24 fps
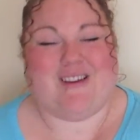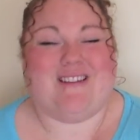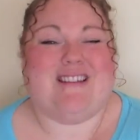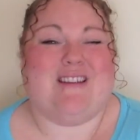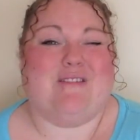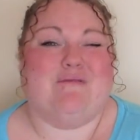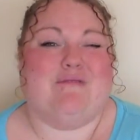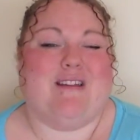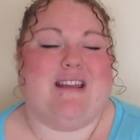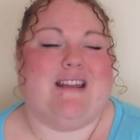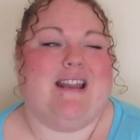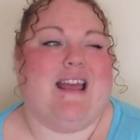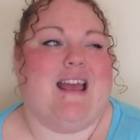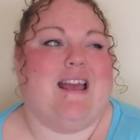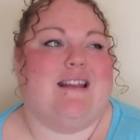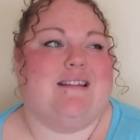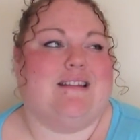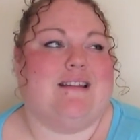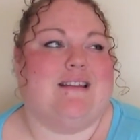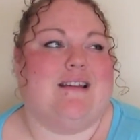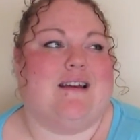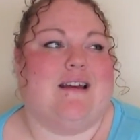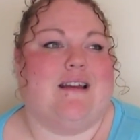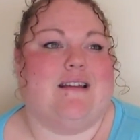I didn't read ahead,
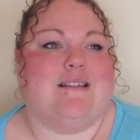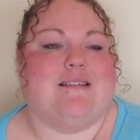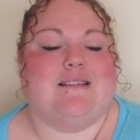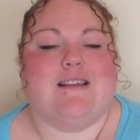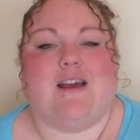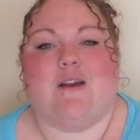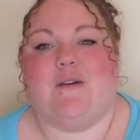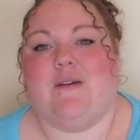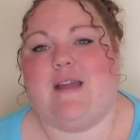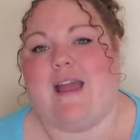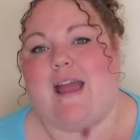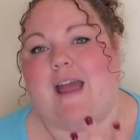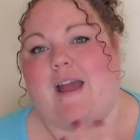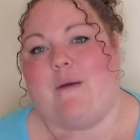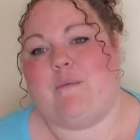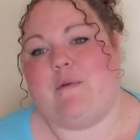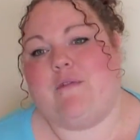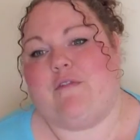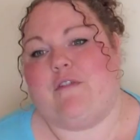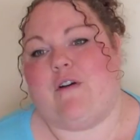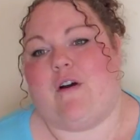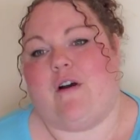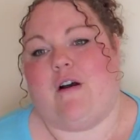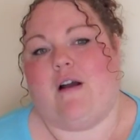did I? So yeah,
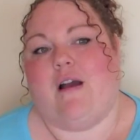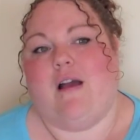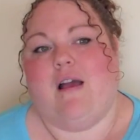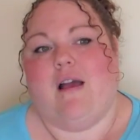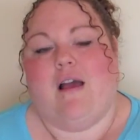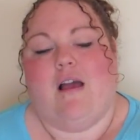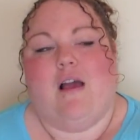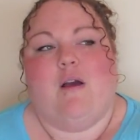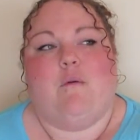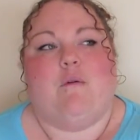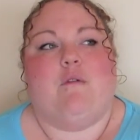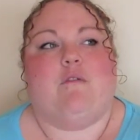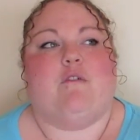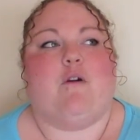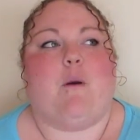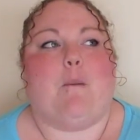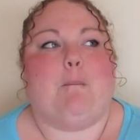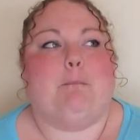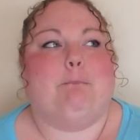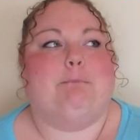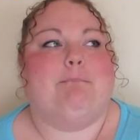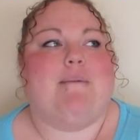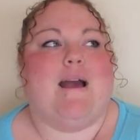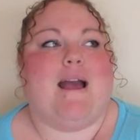we've
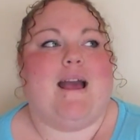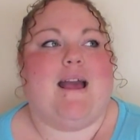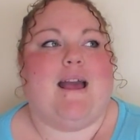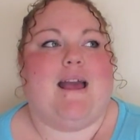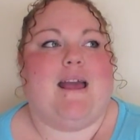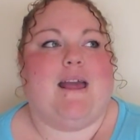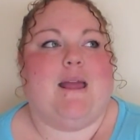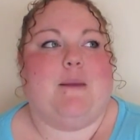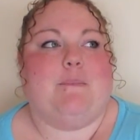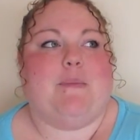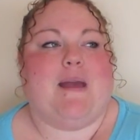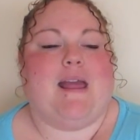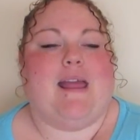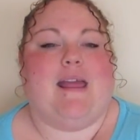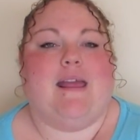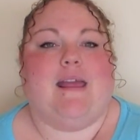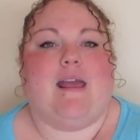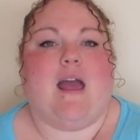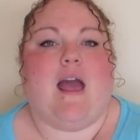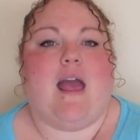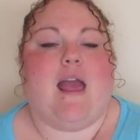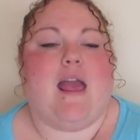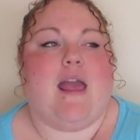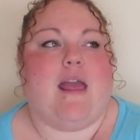got Bay
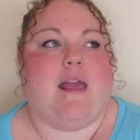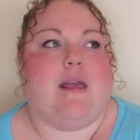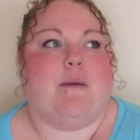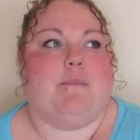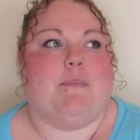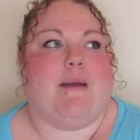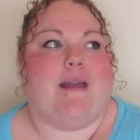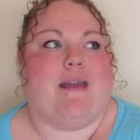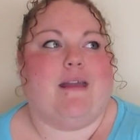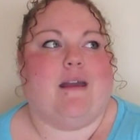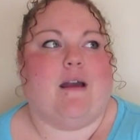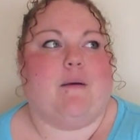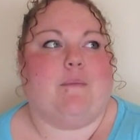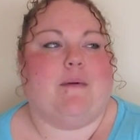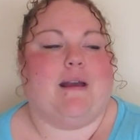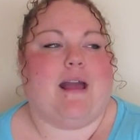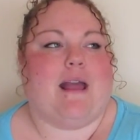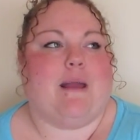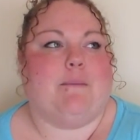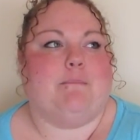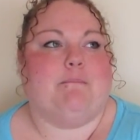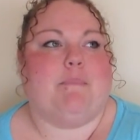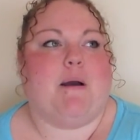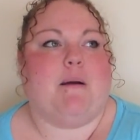Cake, Bay
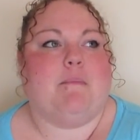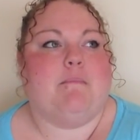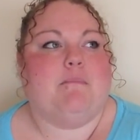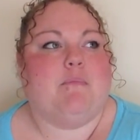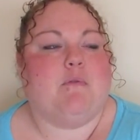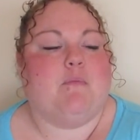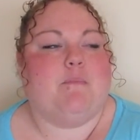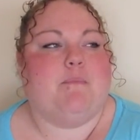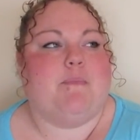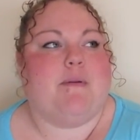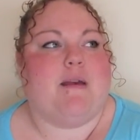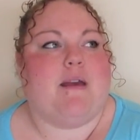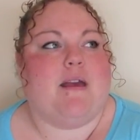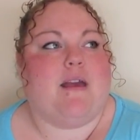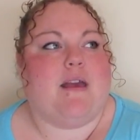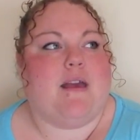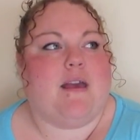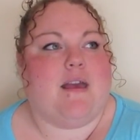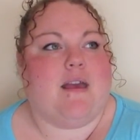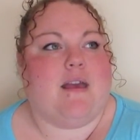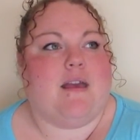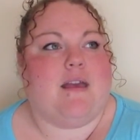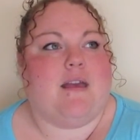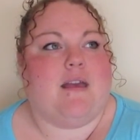Cupcake
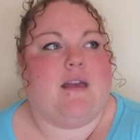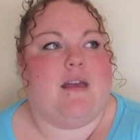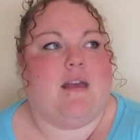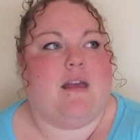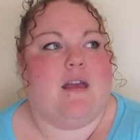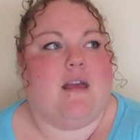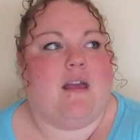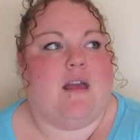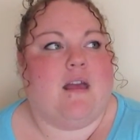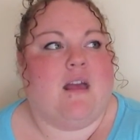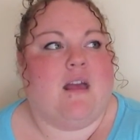Bumblebee.